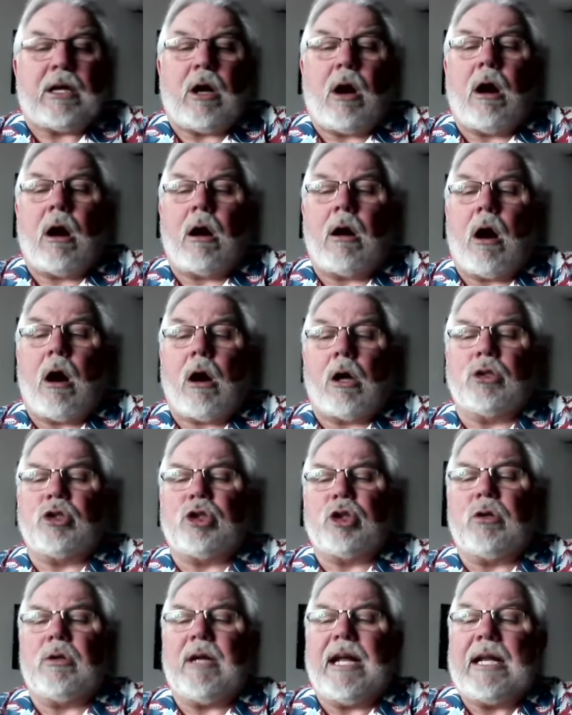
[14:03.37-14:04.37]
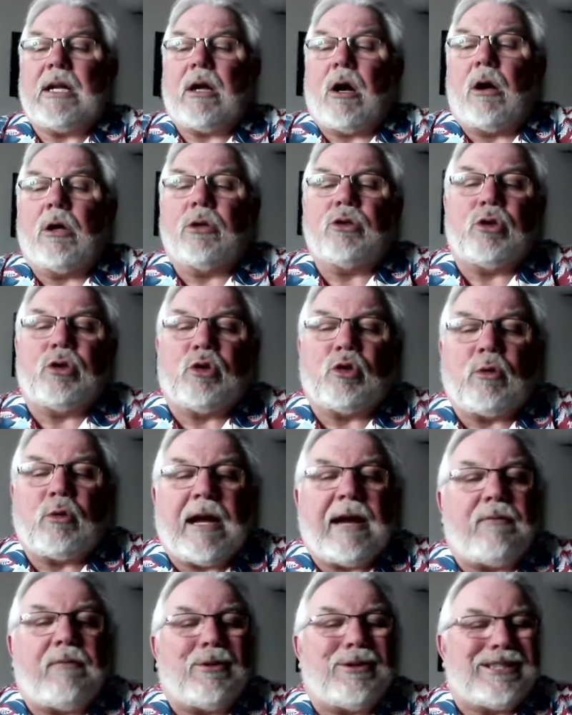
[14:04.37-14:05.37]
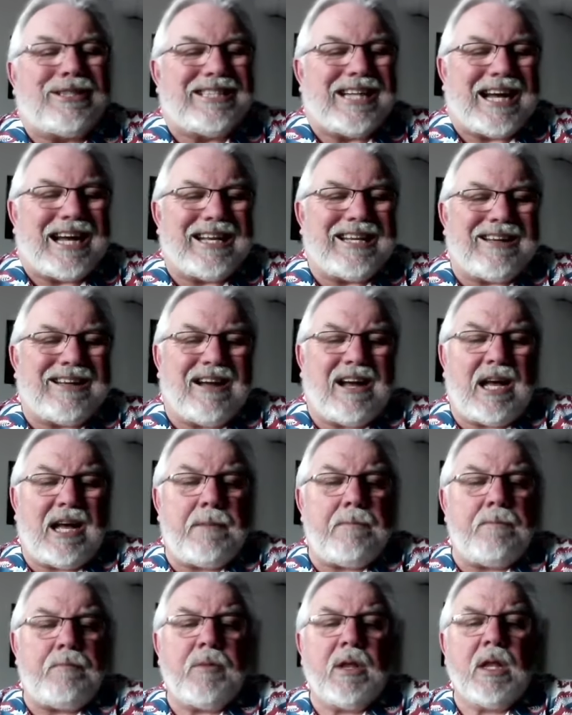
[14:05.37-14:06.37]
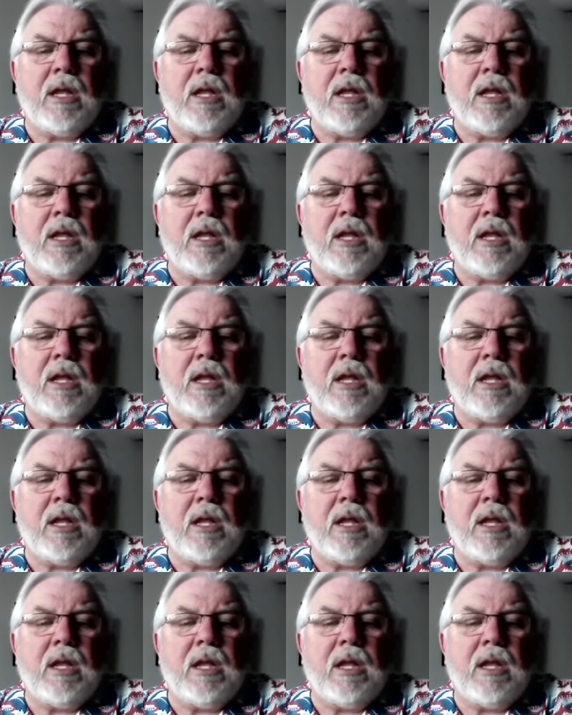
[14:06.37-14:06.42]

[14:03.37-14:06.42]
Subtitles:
rarcher@archertravel.com,